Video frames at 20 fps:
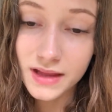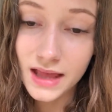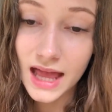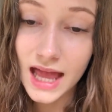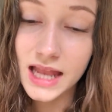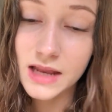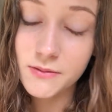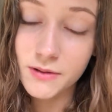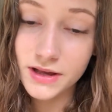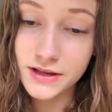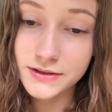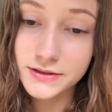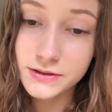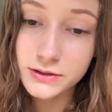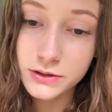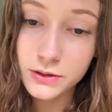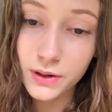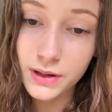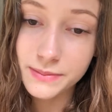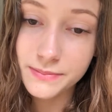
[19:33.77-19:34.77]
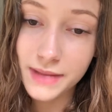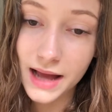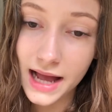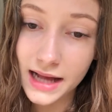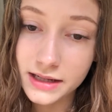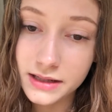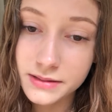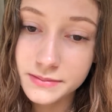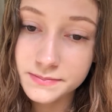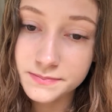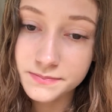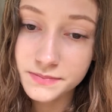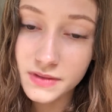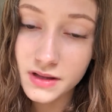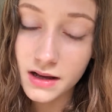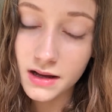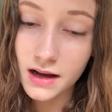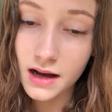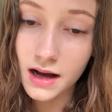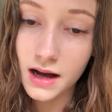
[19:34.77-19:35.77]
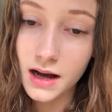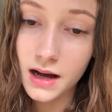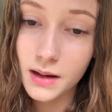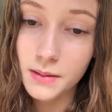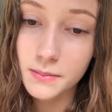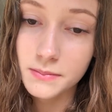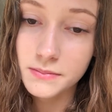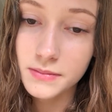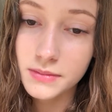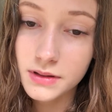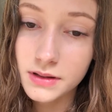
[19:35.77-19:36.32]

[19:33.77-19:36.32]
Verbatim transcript: anyways, going back, um,